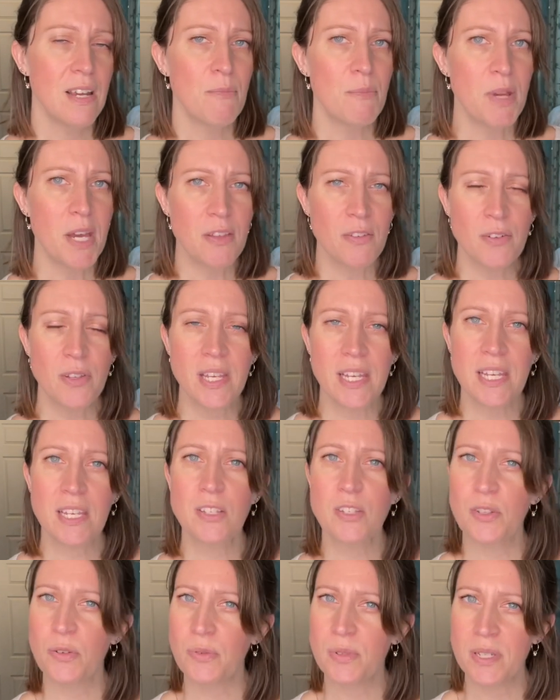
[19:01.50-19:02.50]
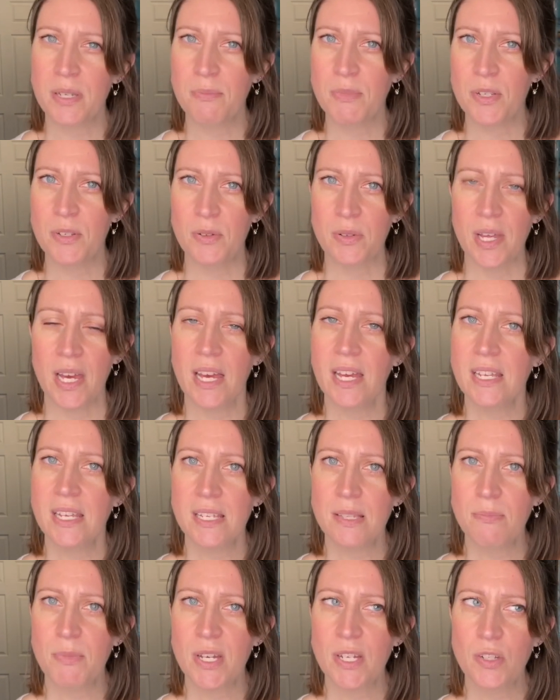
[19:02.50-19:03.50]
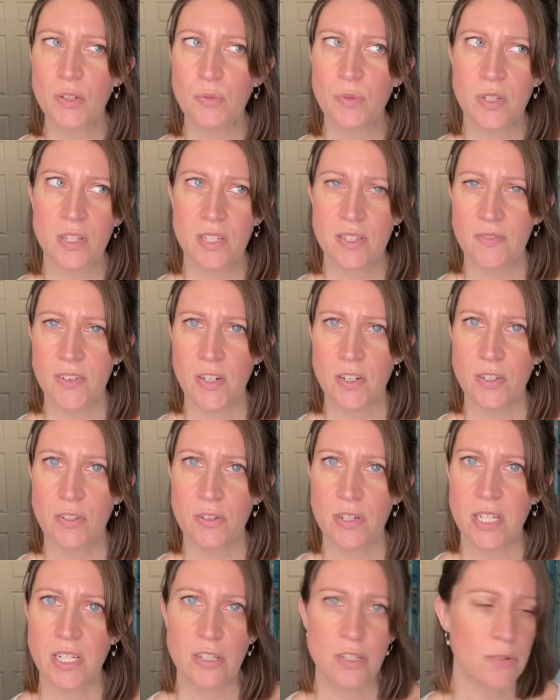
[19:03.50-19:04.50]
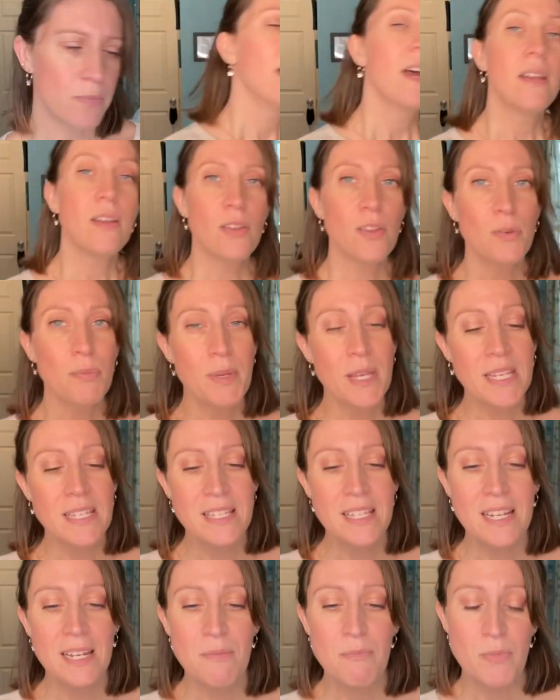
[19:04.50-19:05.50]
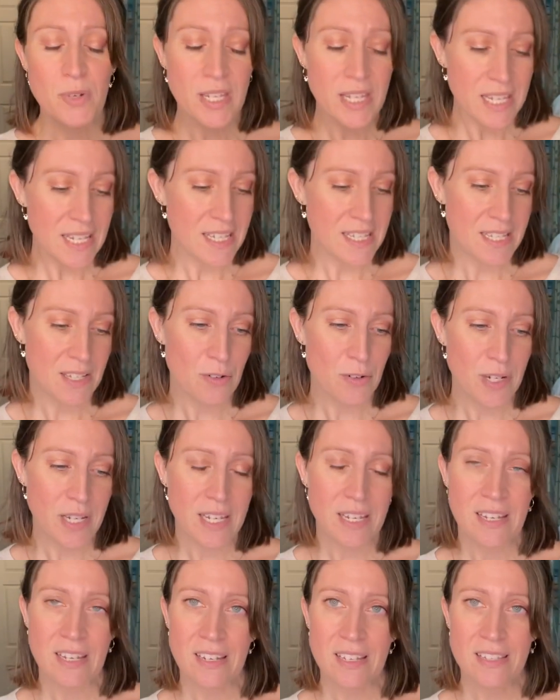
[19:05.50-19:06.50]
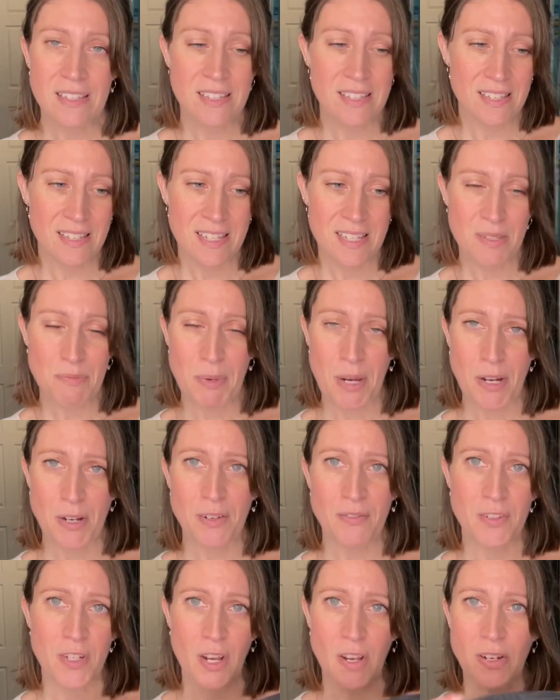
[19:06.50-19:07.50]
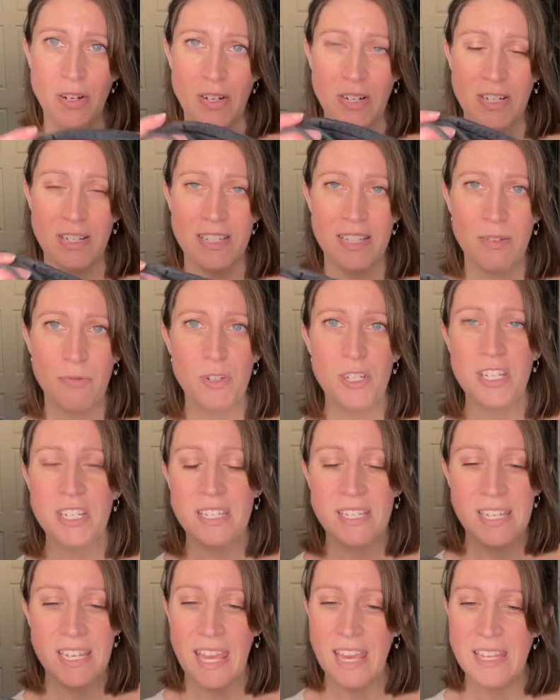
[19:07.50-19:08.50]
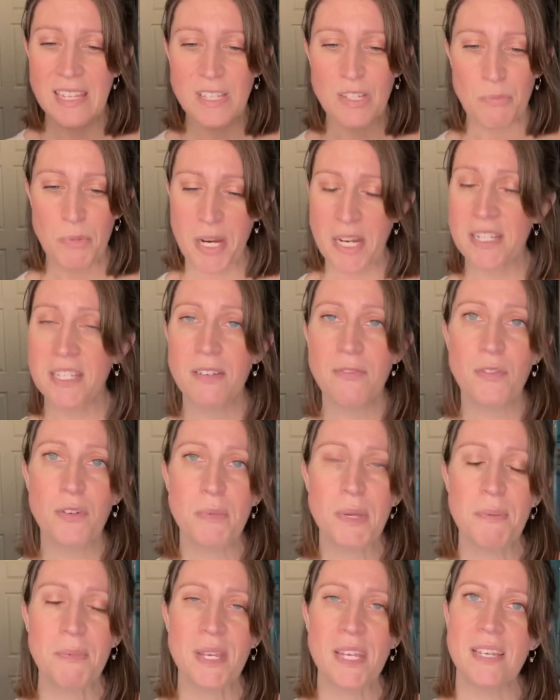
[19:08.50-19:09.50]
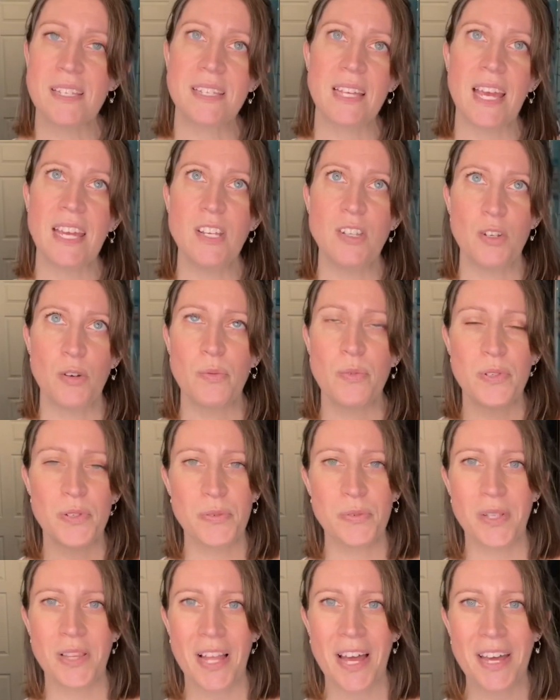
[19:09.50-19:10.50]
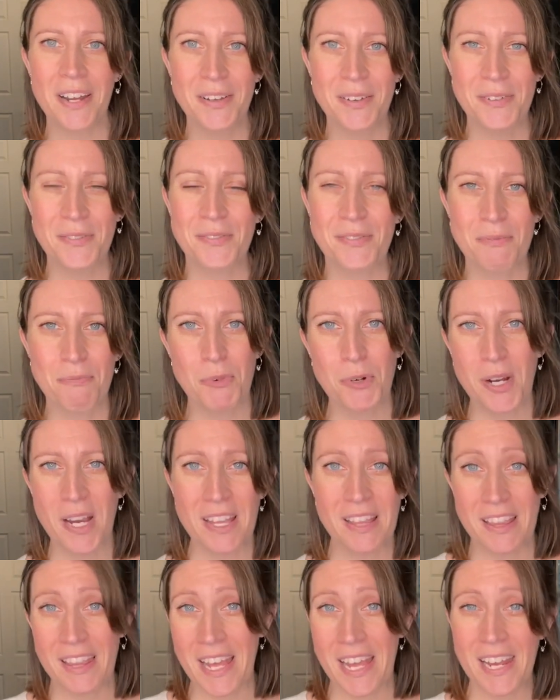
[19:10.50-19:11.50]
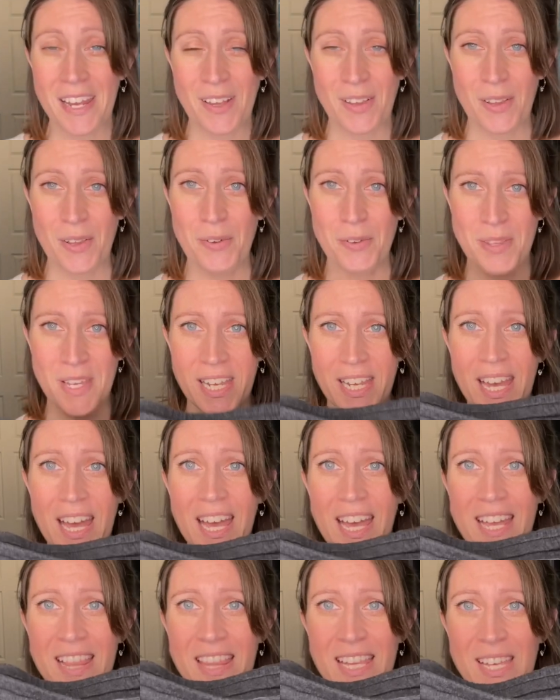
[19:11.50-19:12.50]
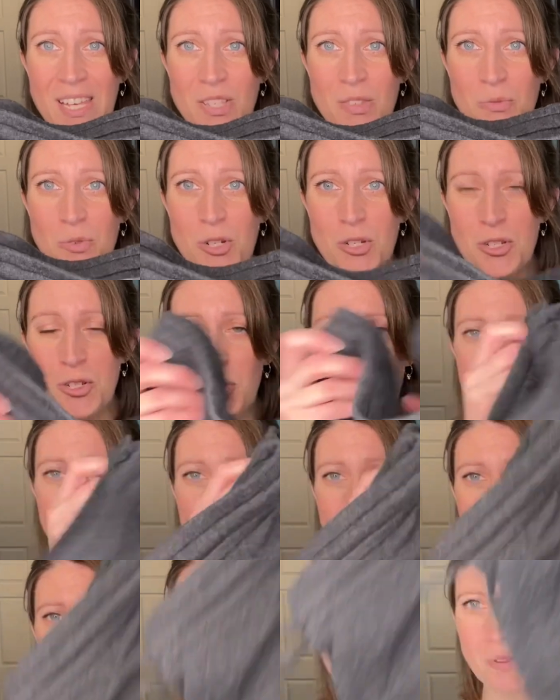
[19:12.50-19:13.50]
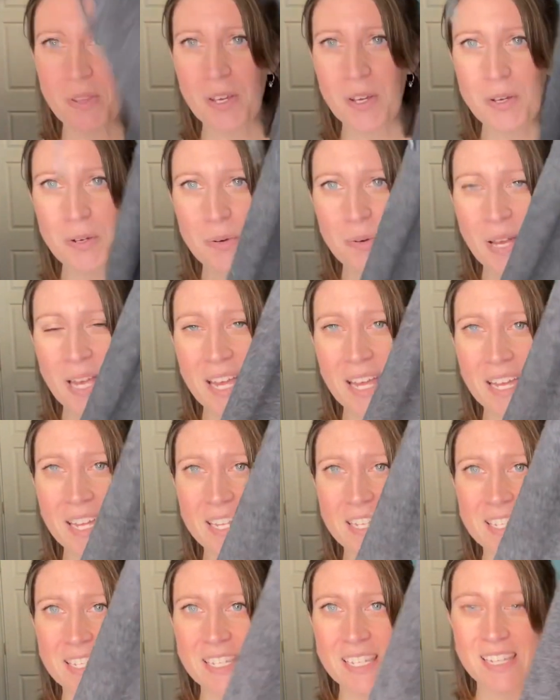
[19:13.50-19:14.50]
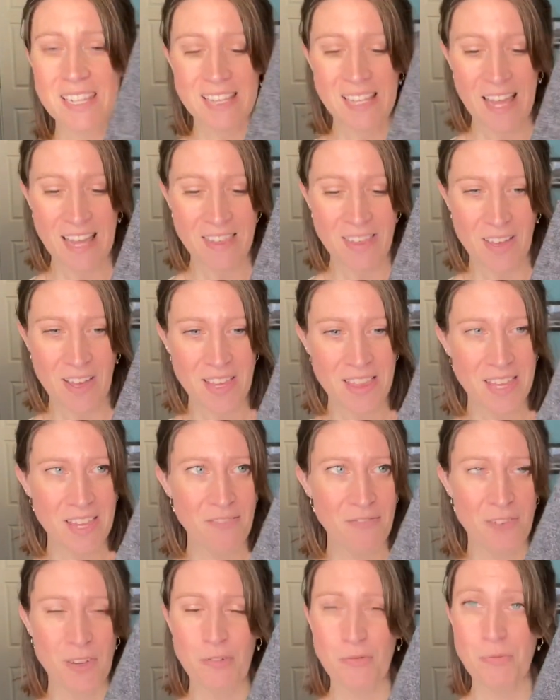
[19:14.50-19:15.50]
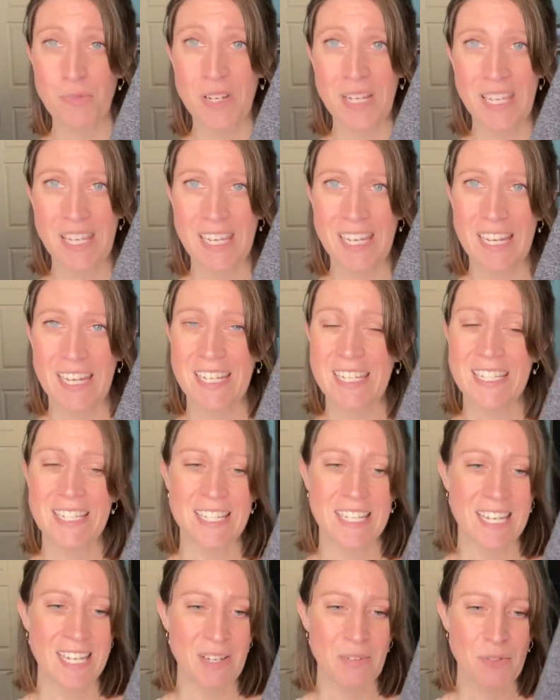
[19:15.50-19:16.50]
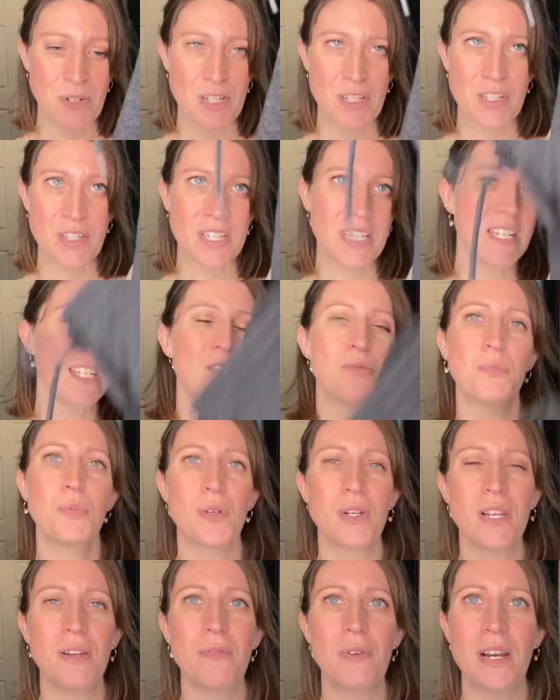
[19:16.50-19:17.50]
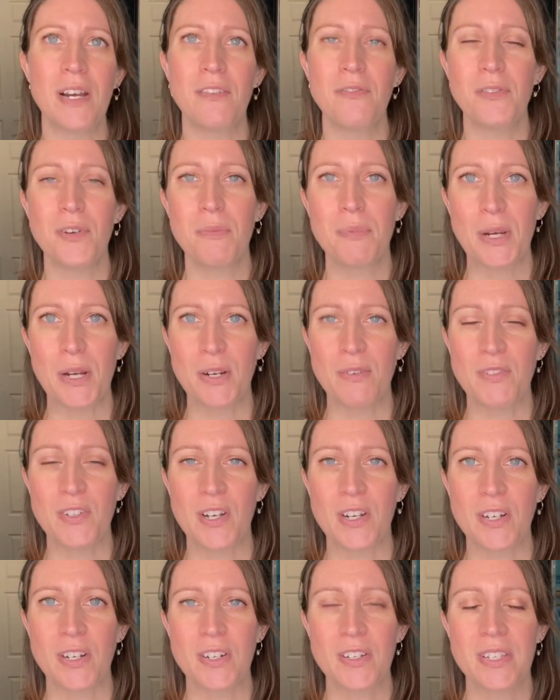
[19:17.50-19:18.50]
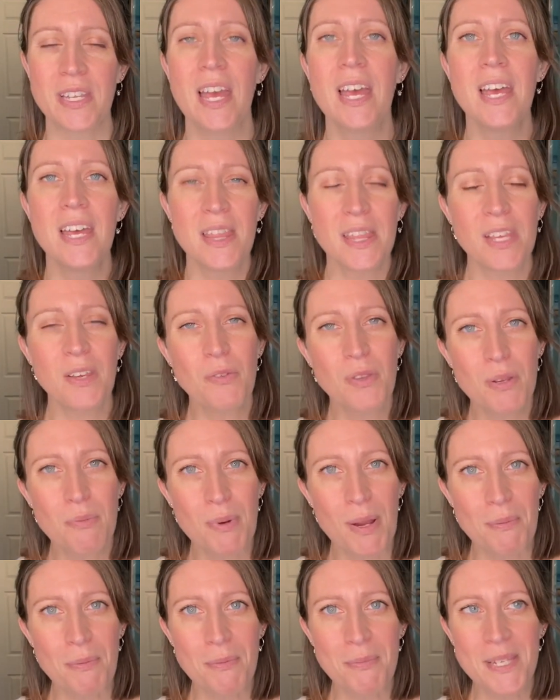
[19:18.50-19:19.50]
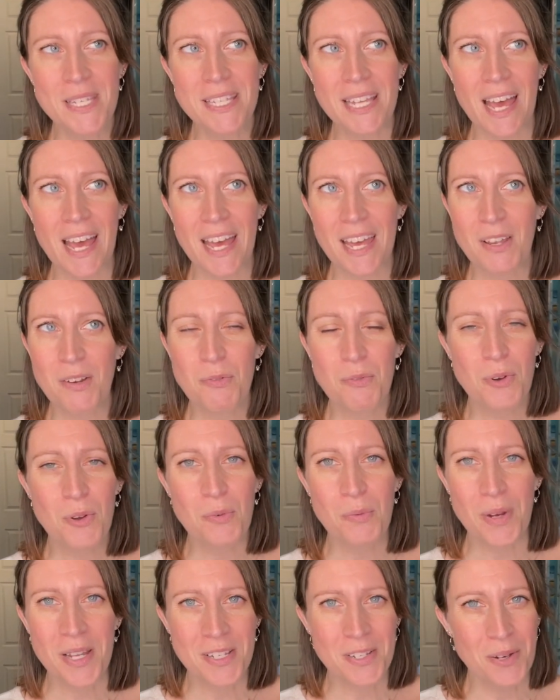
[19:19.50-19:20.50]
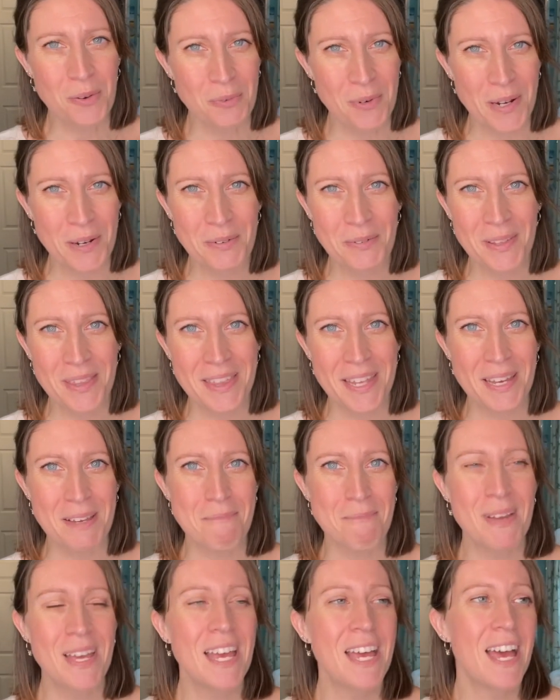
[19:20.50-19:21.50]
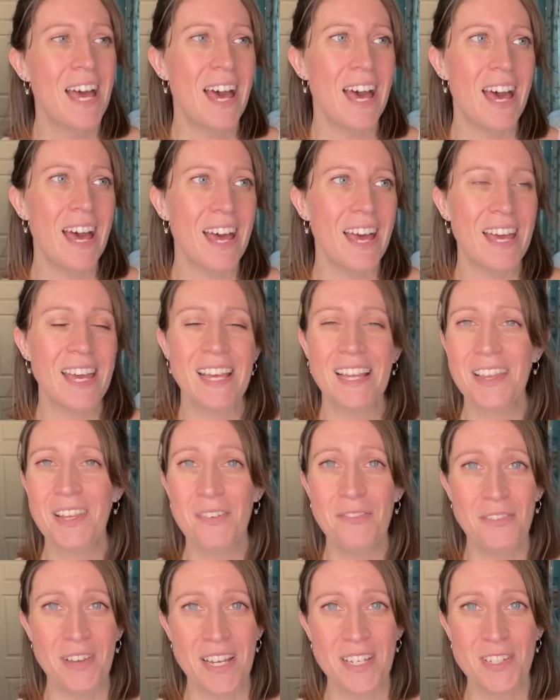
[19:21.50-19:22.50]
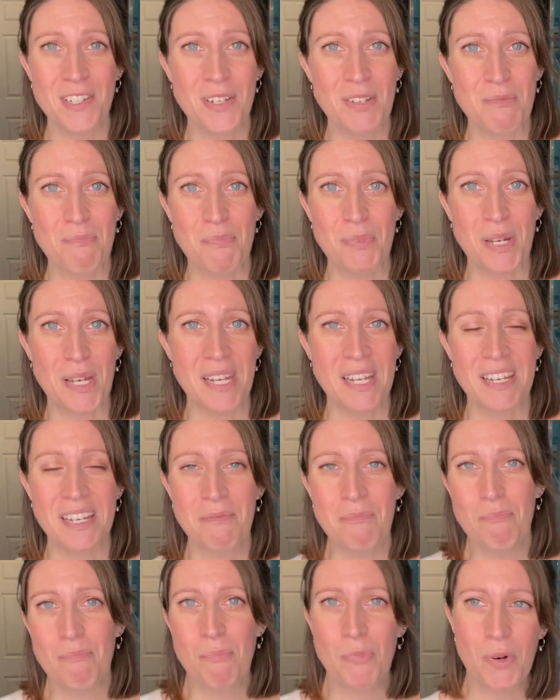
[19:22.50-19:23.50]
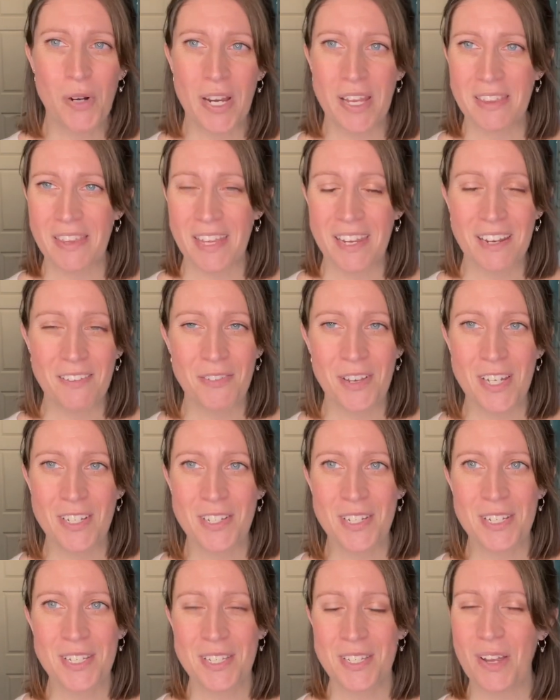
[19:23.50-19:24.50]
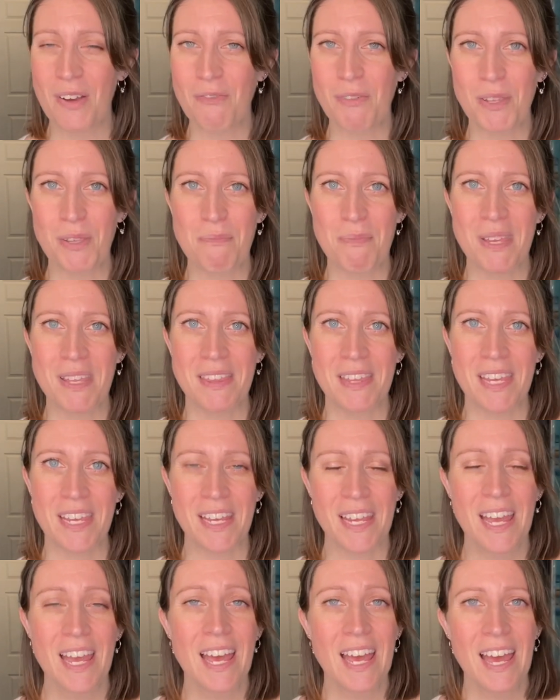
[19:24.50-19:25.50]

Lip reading: My other leggings don't seem to do that as much, which is very strange. Another piece that I'm really considering is this pair of joggers, which is again surprising for me because I don't do a lot of more athletic clothing. These were super cute though, and I thought they fit really nicely, which is pretty rare for a pair of joggers. The only problem is I don't know what to wear with them. I love fashion, but more athletic fashion is not really my thing.